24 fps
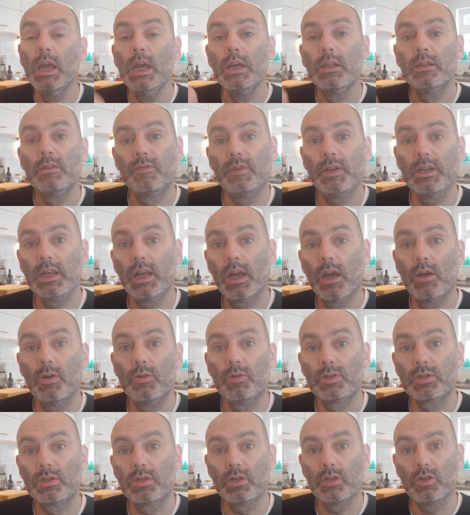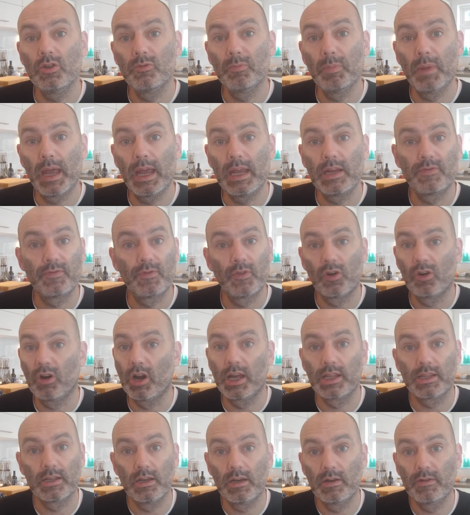The videos that you've made for
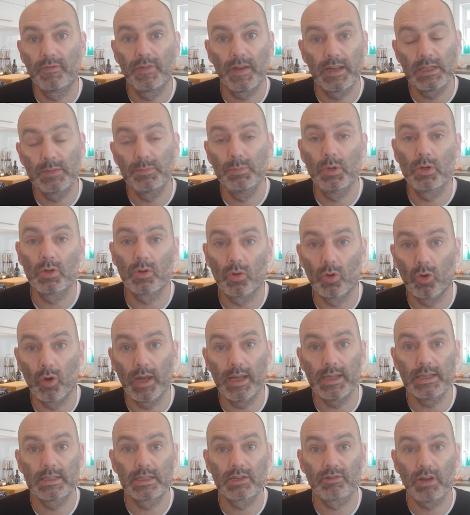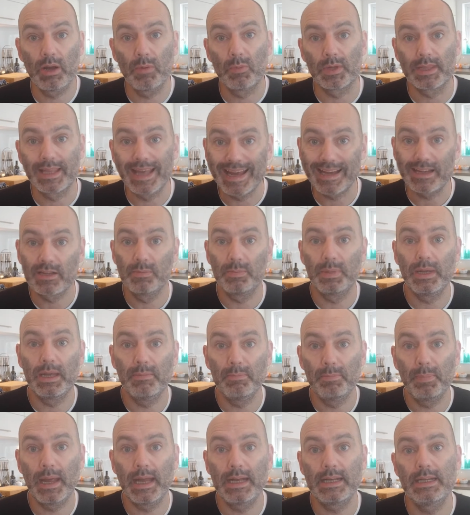either Facebook or Instagram, well, that could be
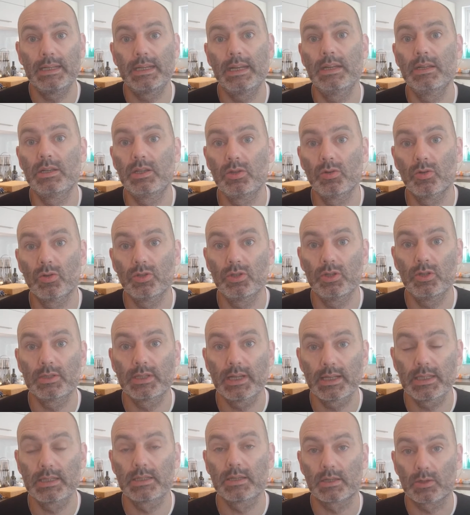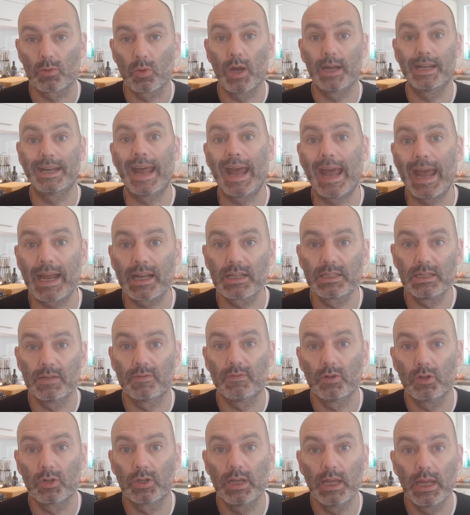embedded into your newsletter. So it's quite an active
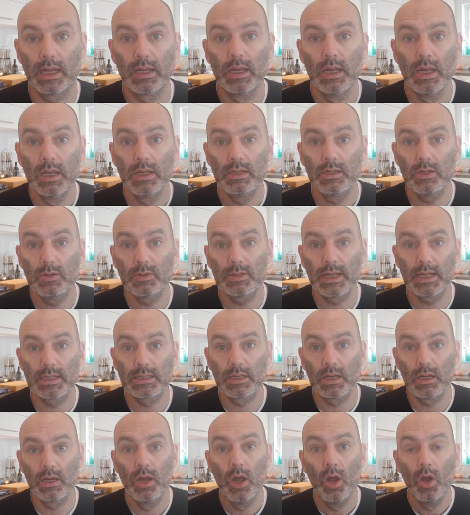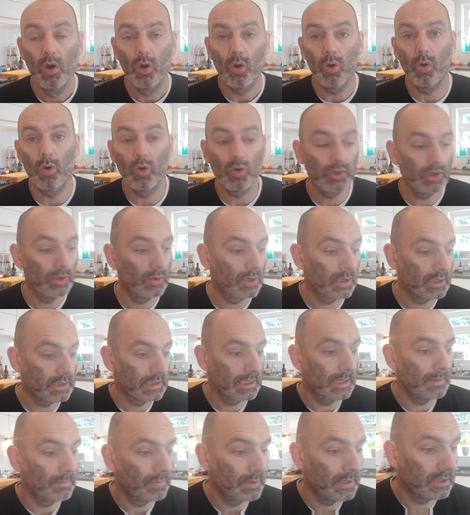looking newsletter. Or you can
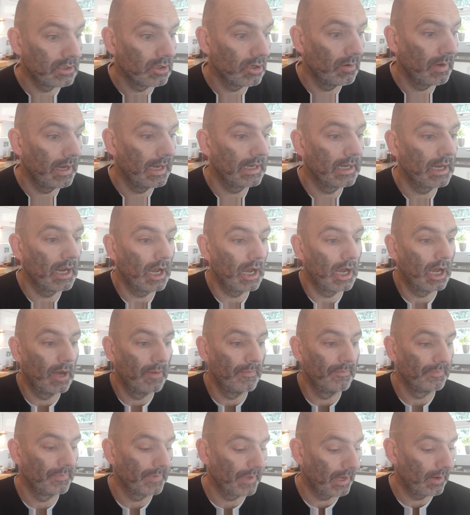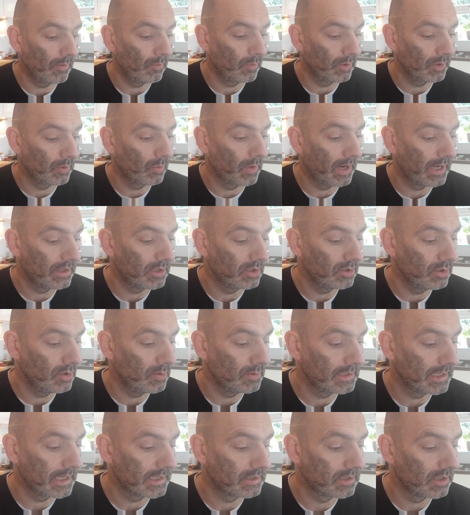simply do it the way the
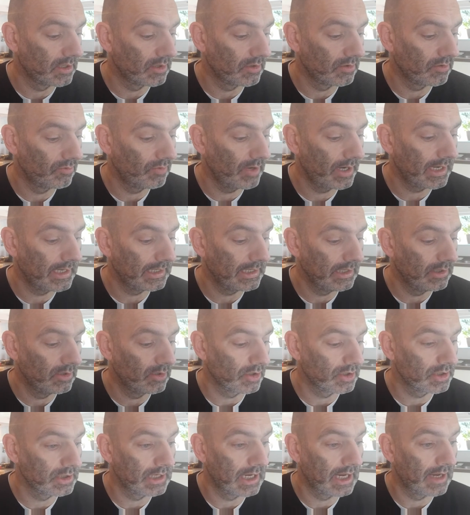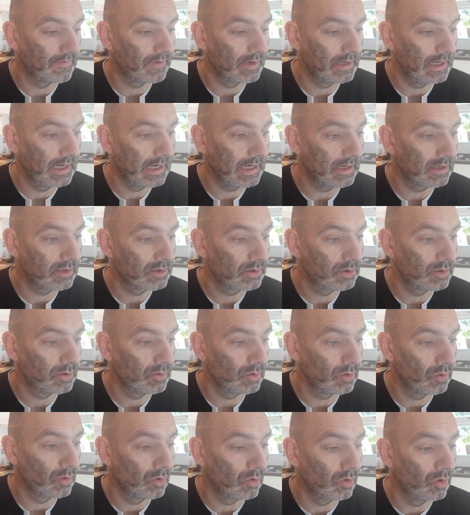newsletter regularly looks and have a link to
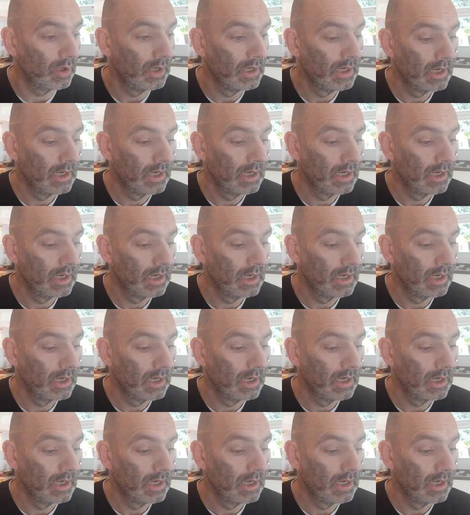your